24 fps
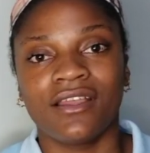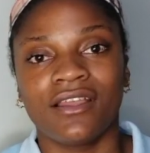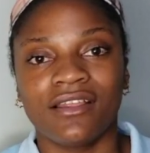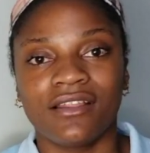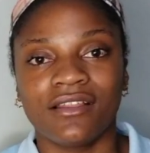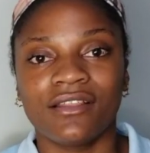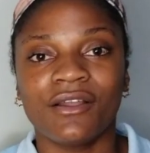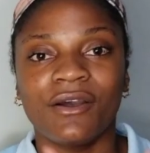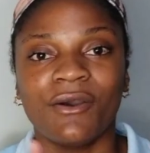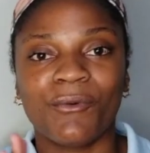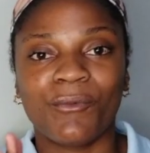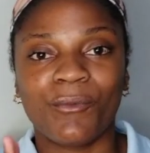
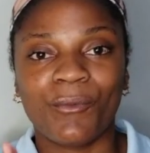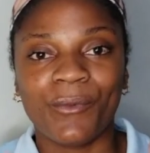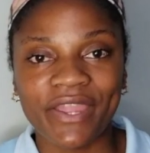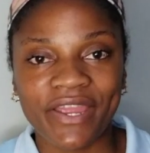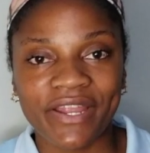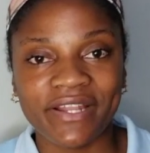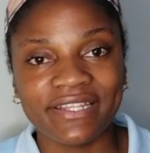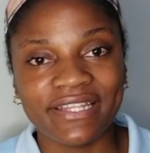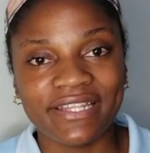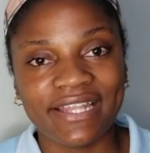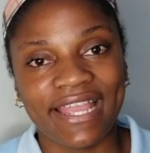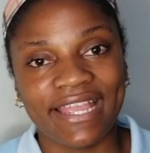Now, where
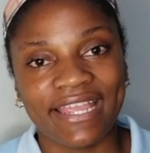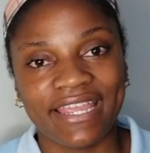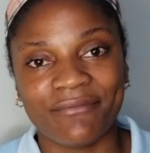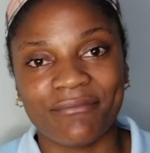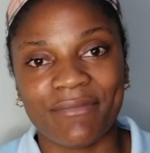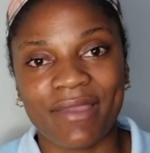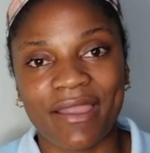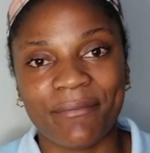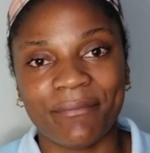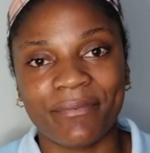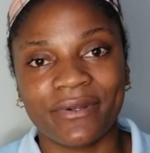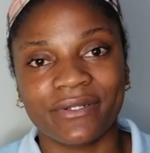did I get my
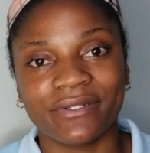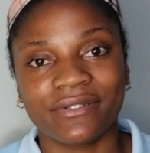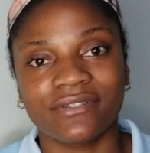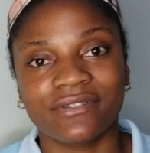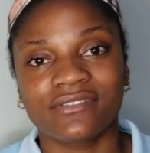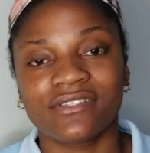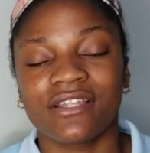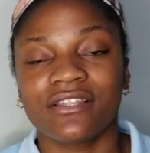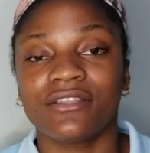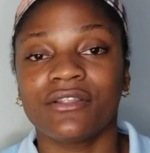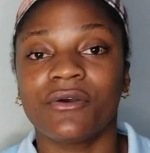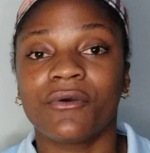
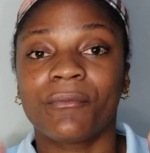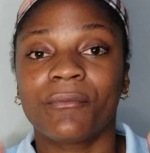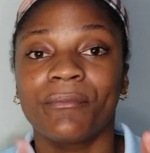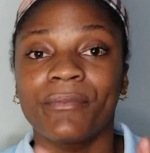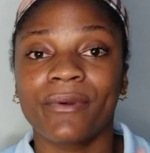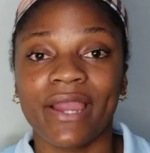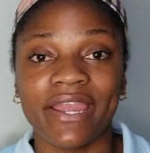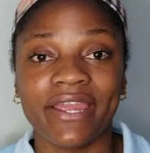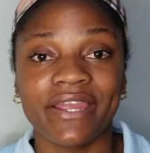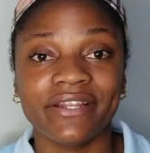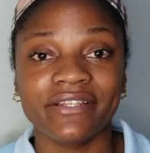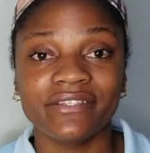products? Now,
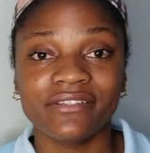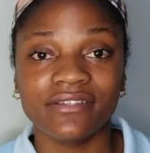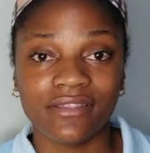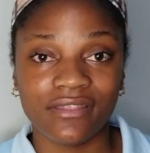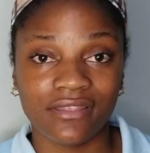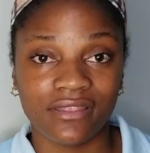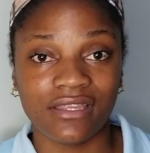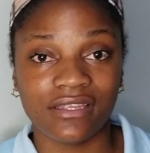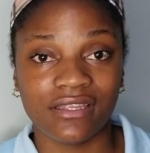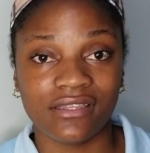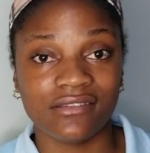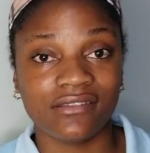prior to
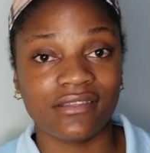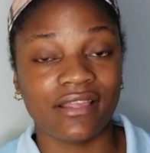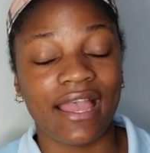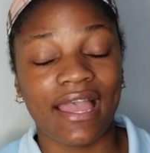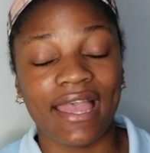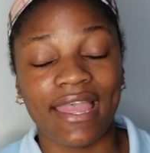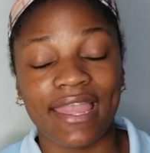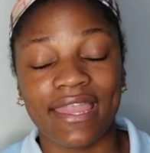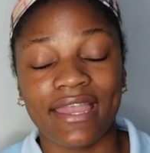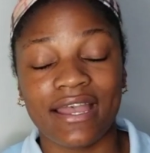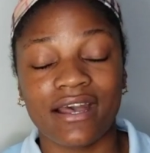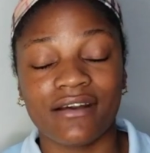this, I
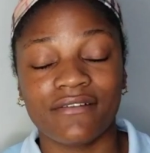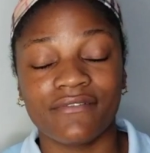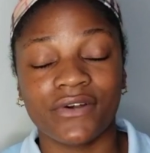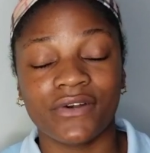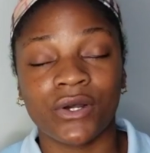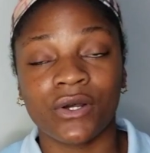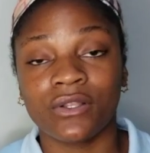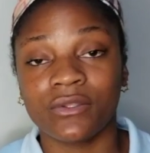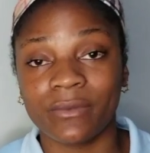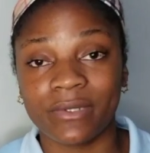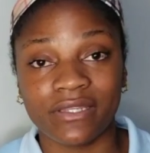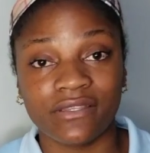have
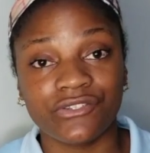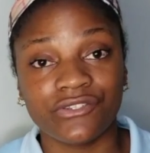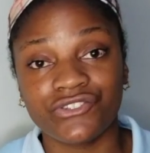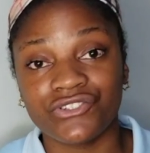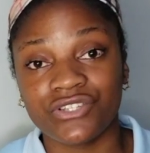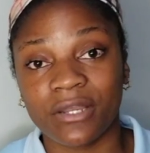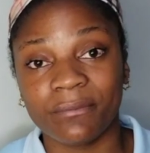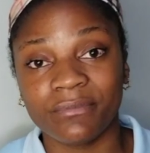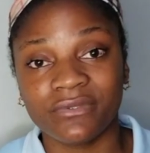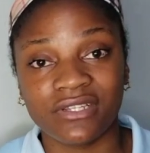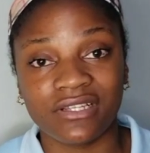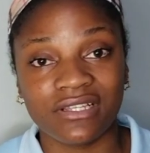always
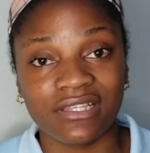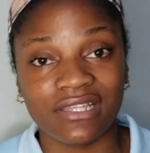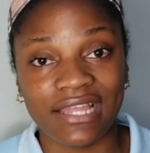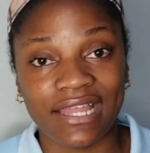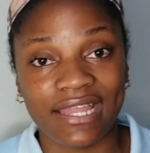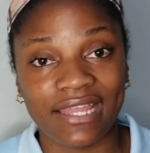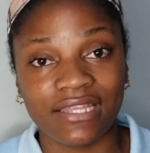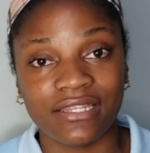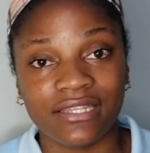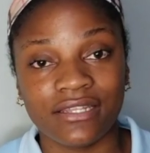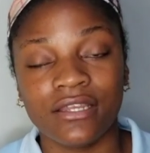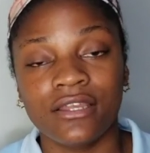shopped
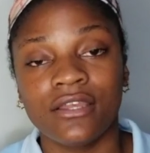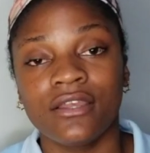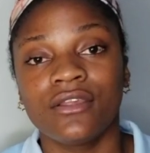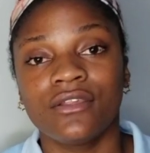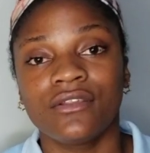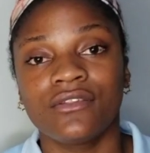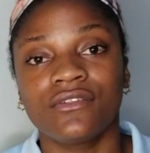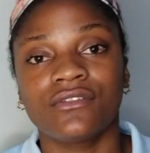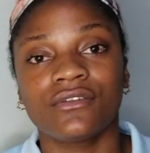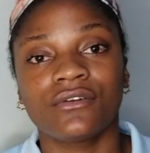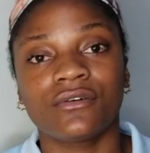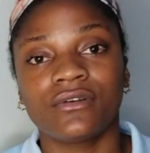online,
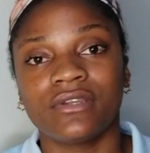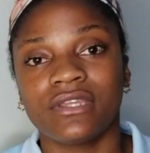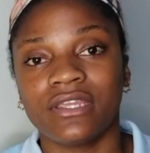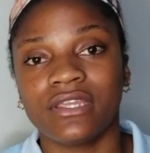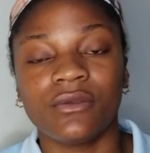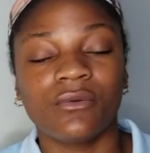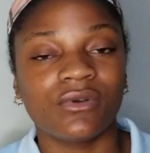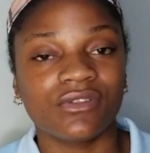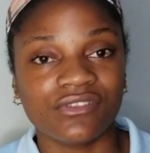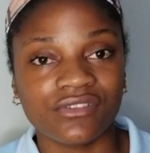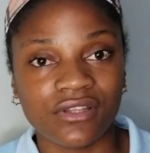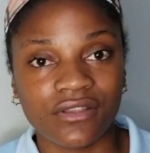so it
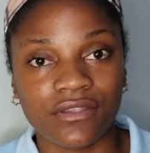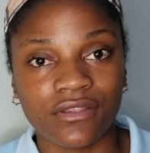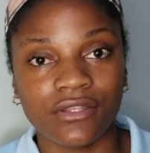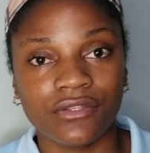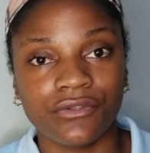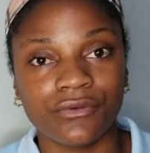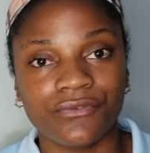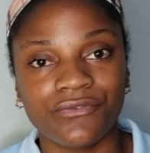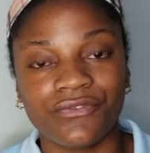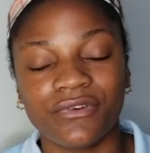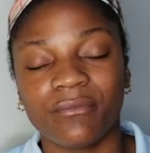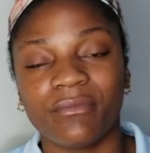was nothing
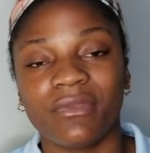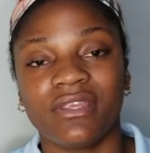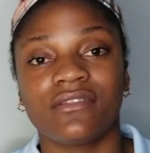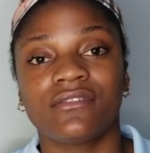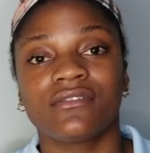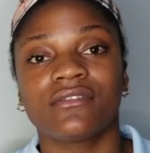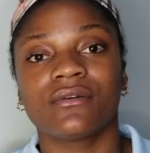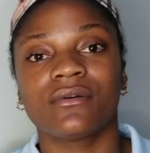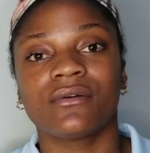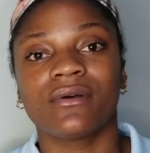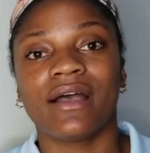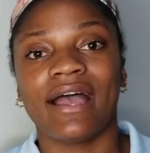new for me.
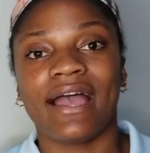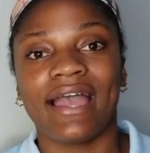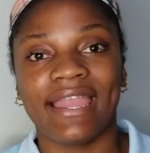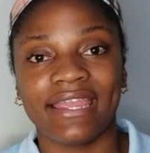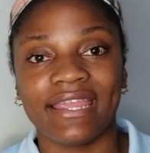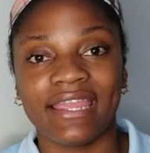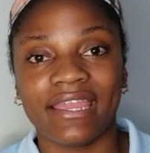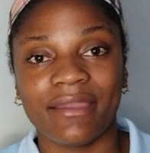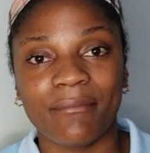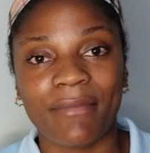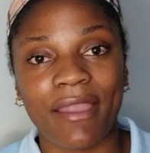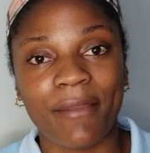So I
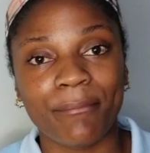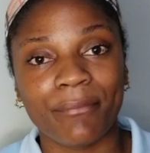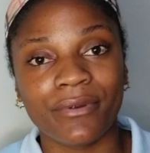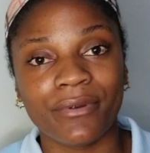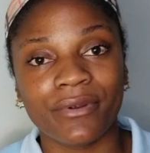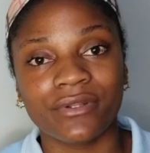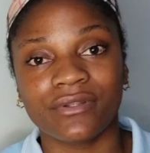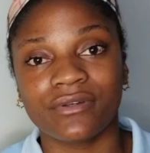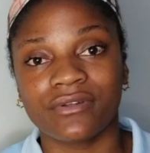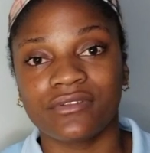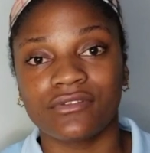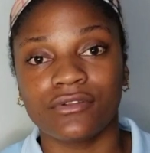get my
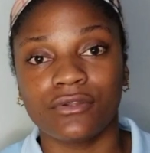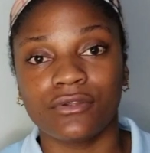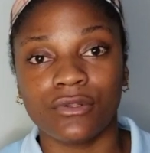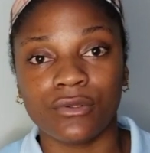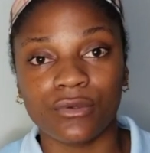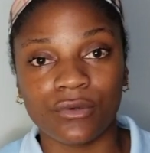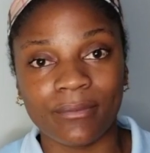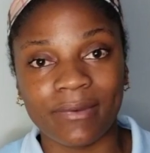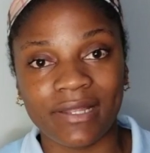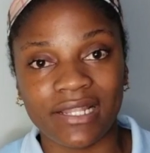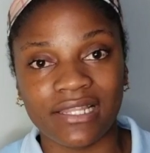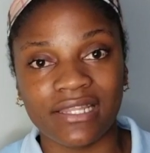products
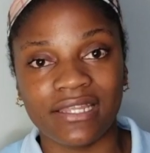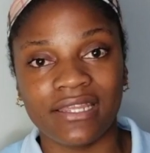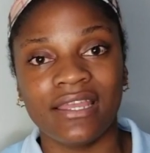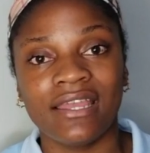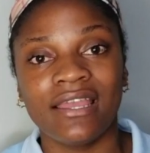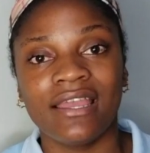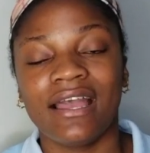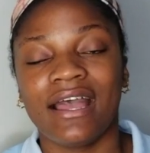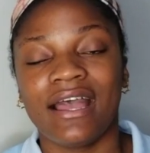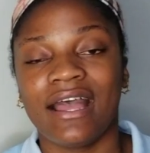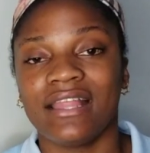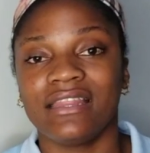globally,
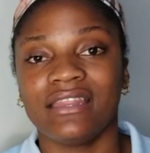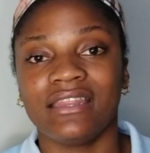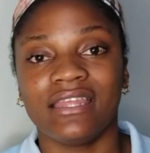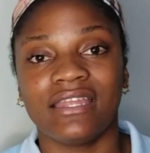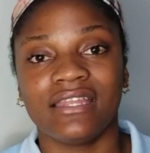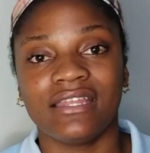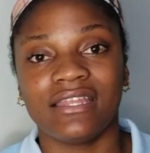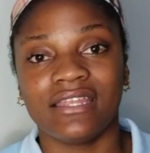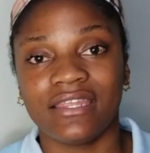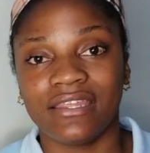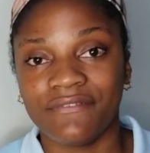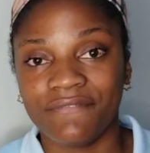and then
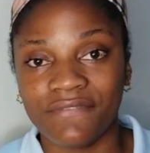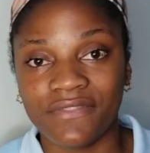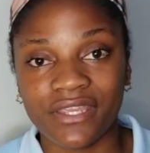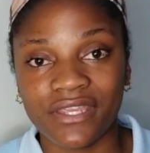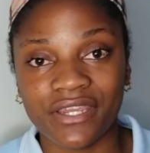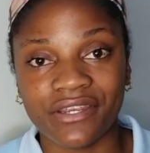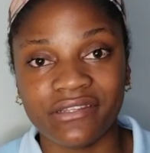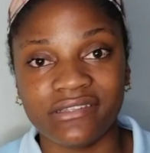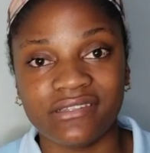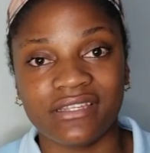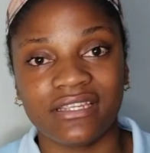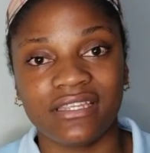if there
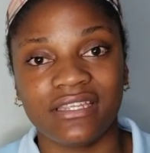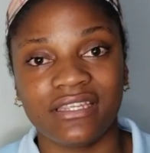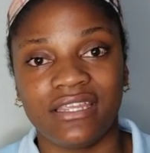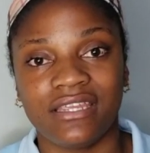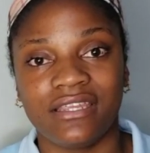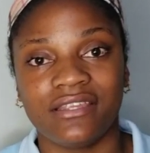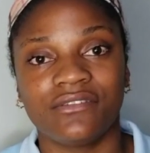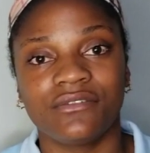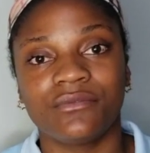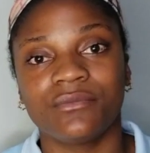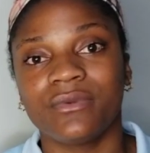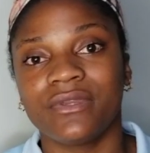is a
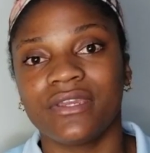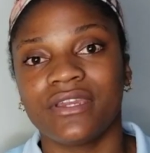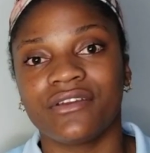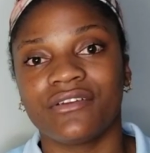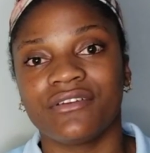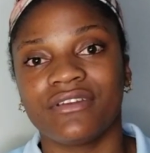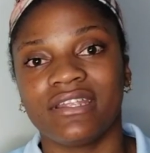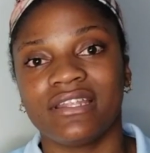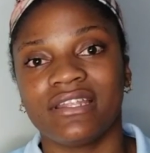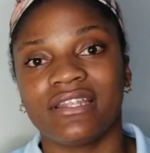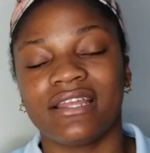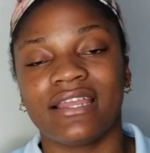case
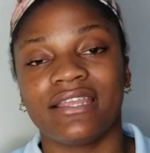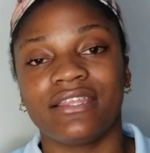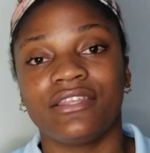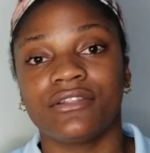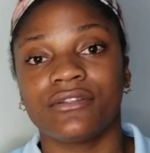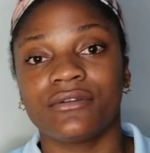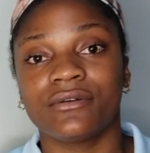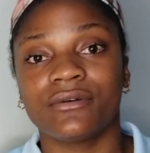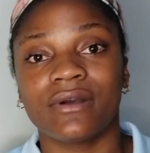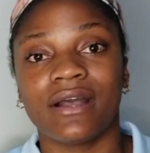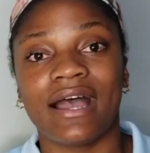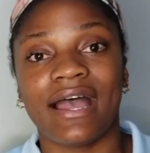wherein, you
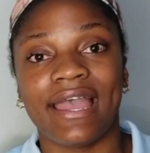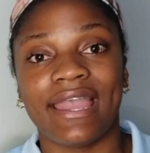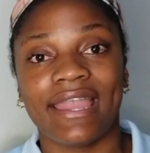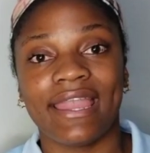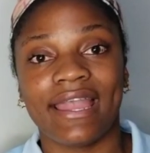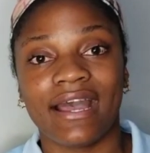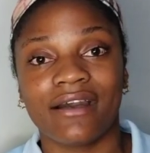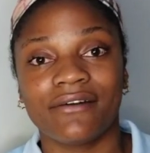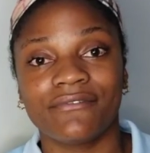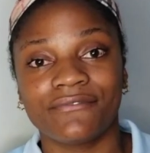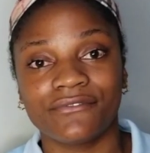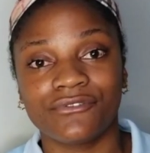know, I
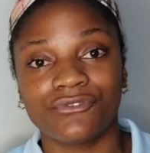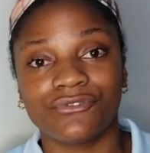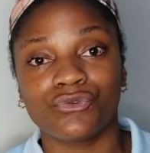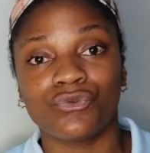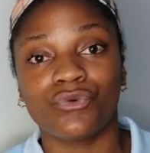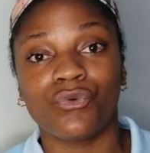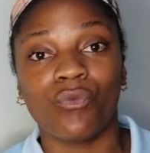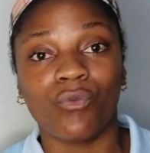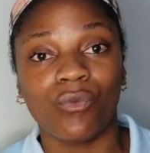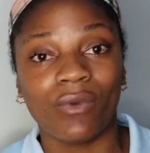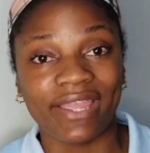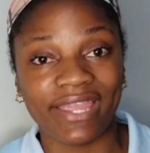have to
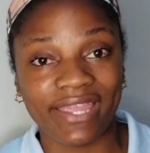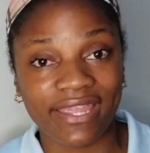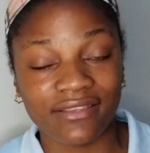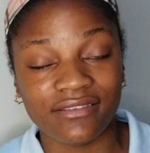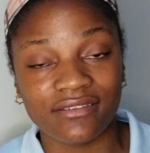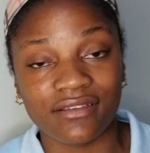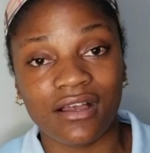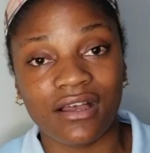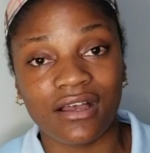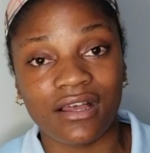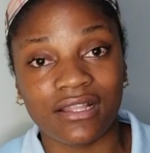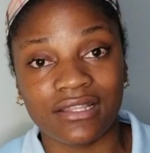wait
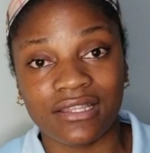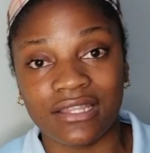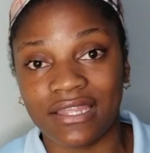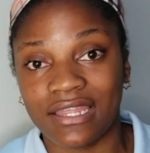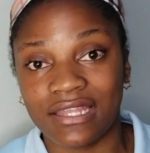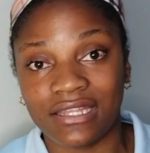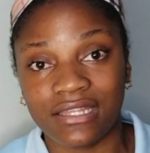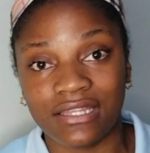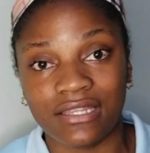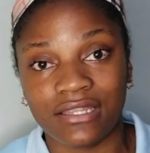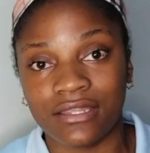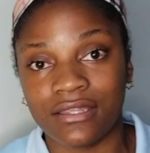on
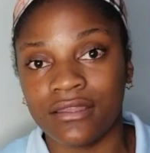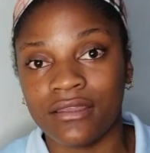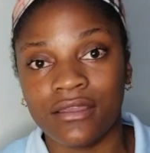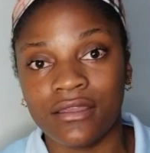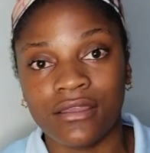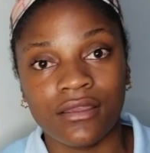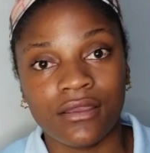any